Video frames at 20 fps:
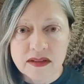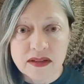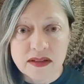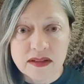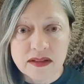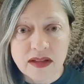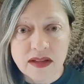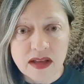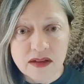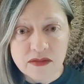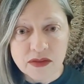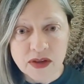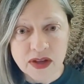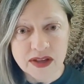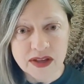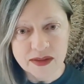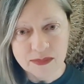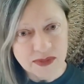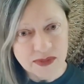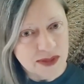love
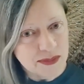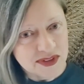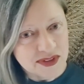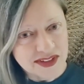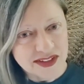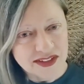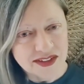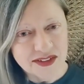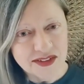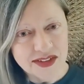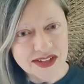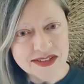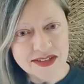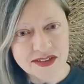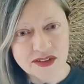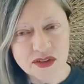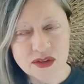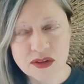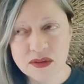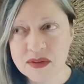people you don't
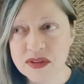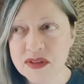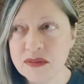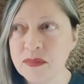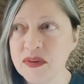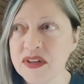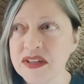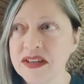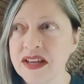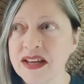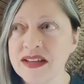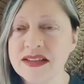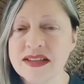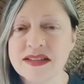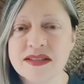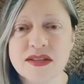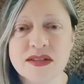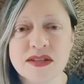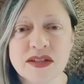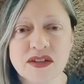necessarily agree with, but not
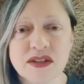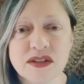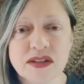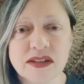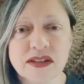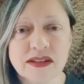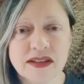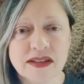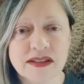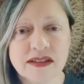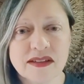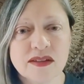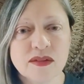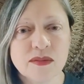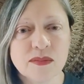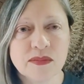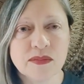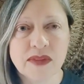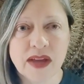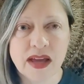necessarily let
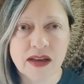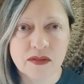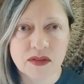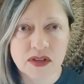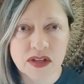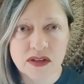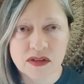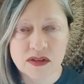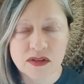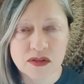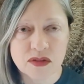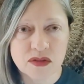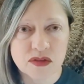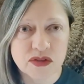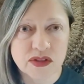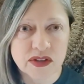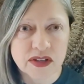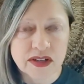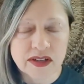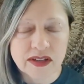them have a
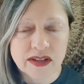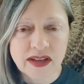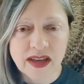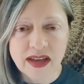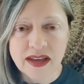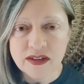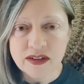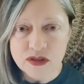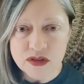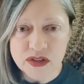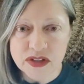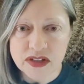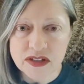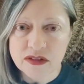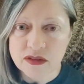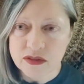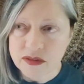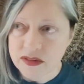huge energy in your